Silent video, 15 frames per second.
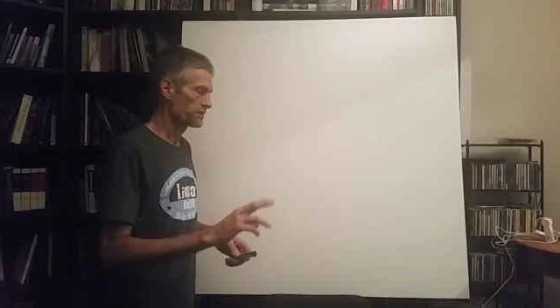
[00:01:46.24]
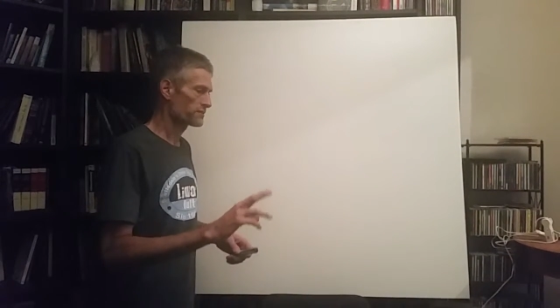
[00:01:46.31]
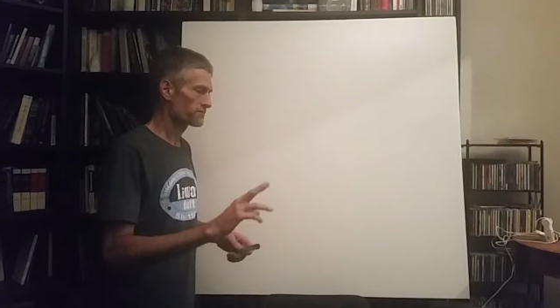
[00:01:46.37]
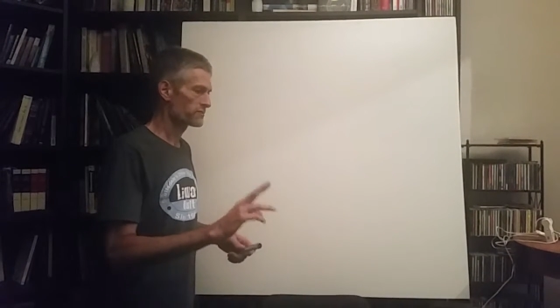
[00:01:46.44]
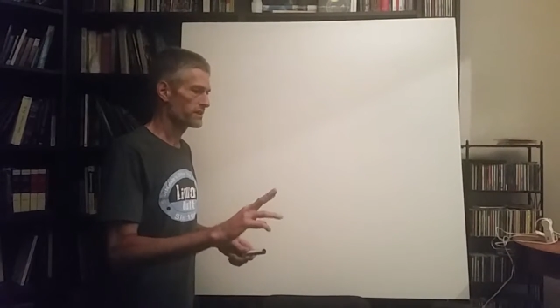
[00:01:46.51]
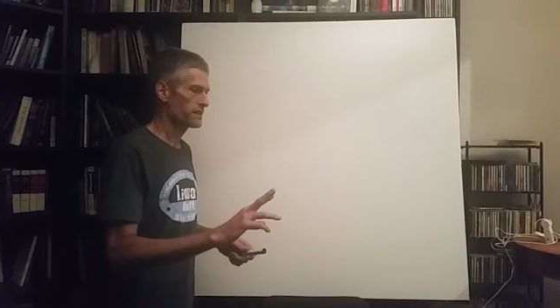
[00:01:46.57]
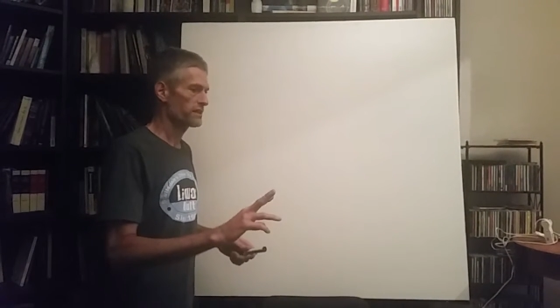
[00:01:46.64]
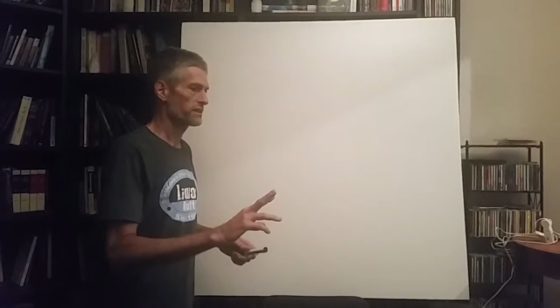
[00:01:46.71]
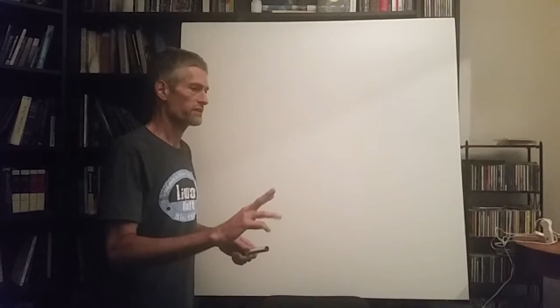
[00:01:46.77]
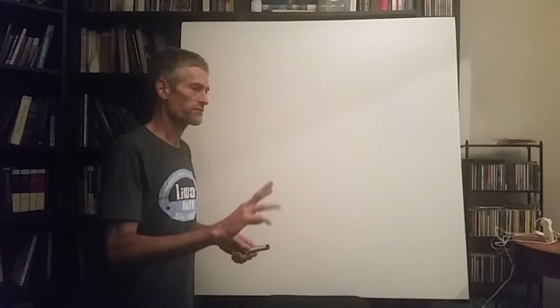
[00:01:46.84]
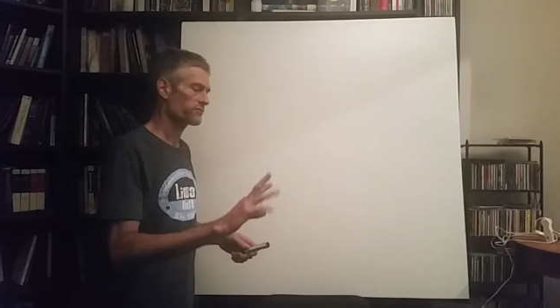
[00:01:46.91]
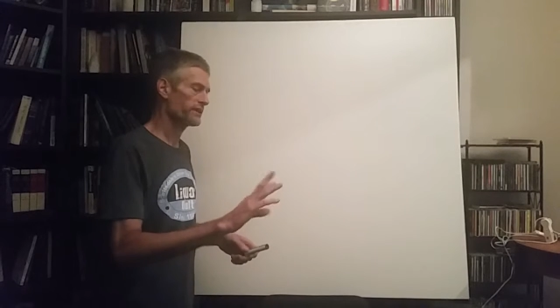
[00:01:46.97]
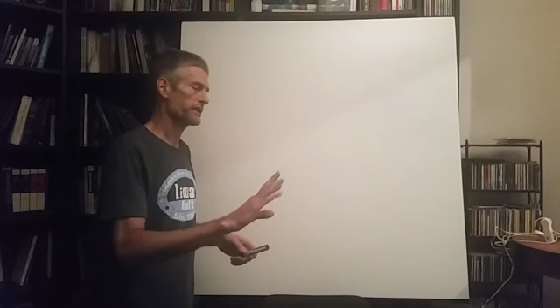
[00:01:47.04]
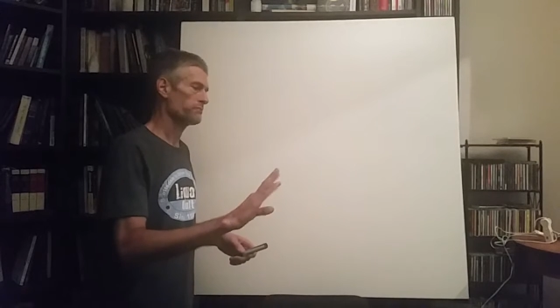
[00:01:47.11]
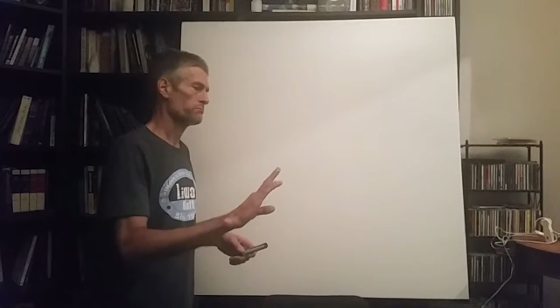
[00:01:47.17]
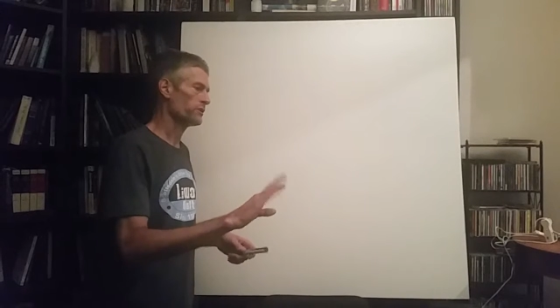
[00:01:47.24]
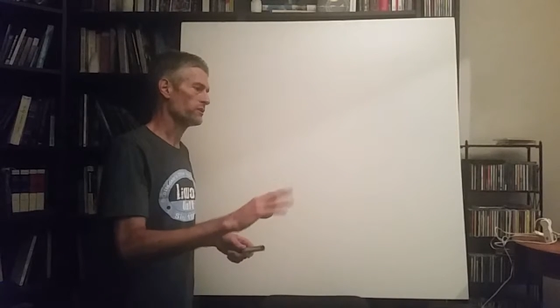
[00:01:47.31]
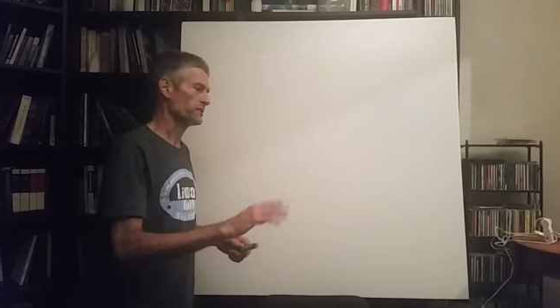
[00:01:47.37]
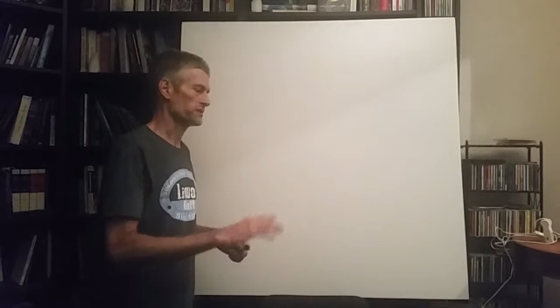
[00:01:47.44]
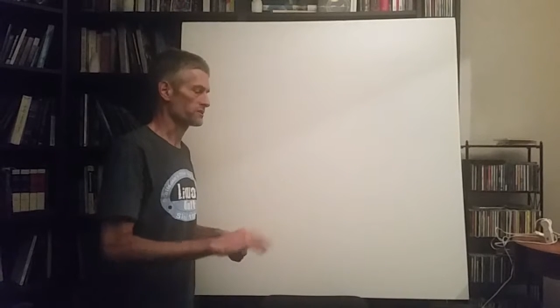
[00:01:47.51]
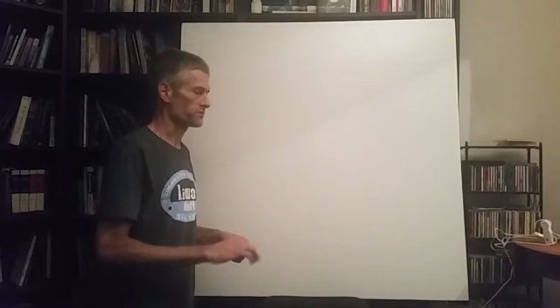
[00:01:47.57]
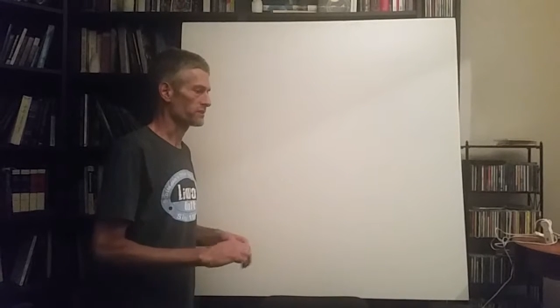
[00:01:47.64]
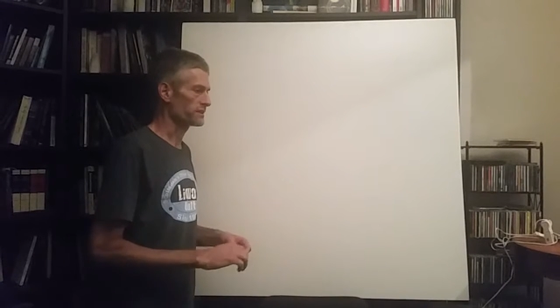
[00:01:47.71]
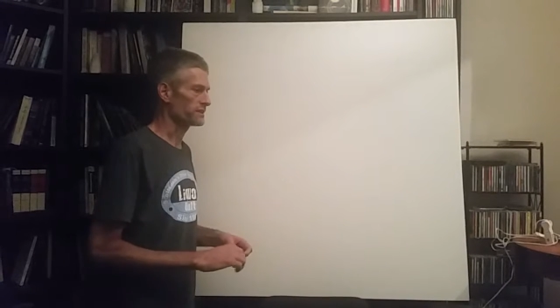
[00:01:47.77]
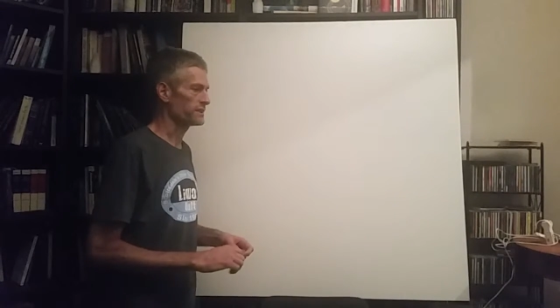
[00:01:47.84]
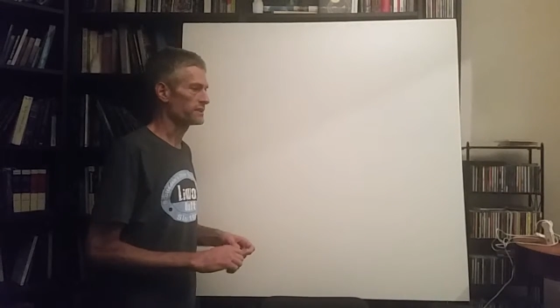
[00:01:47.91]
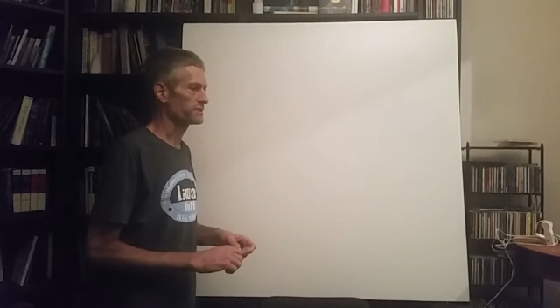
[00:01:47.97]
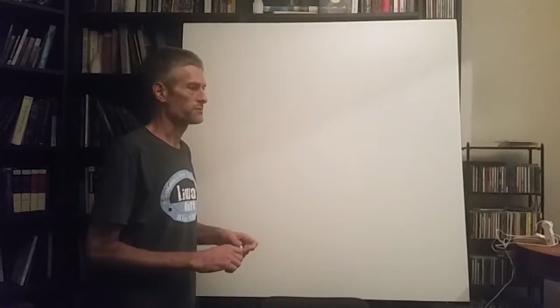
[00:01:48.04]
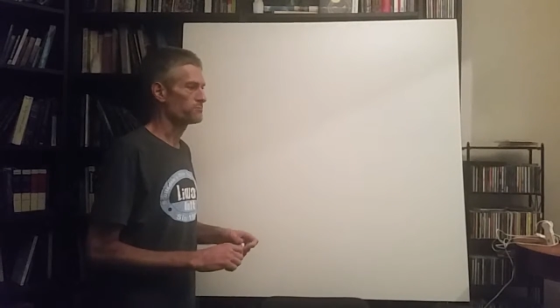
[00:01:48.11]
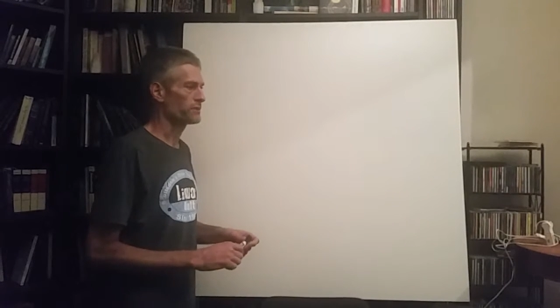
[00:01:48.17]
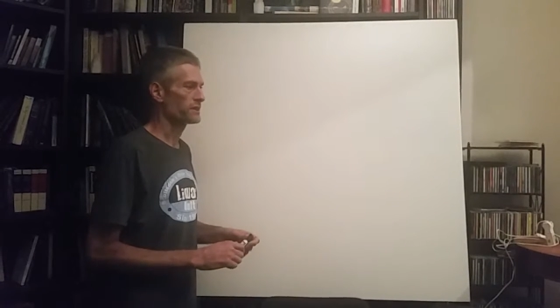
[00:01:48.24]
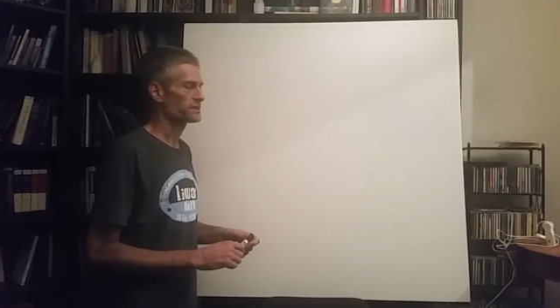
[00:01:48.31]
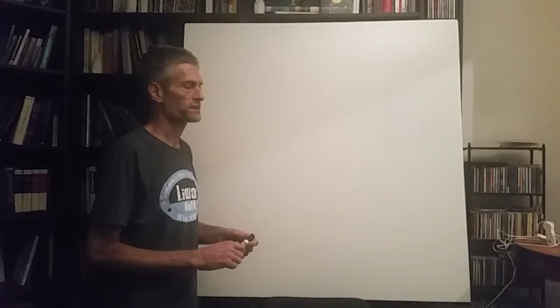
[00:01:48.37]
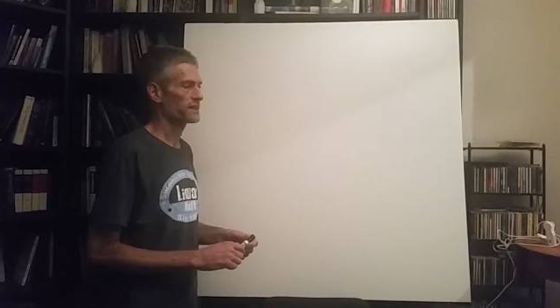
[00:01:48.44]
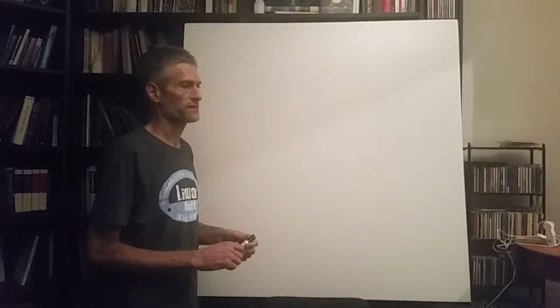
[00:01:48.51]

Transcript: three components, really. It depends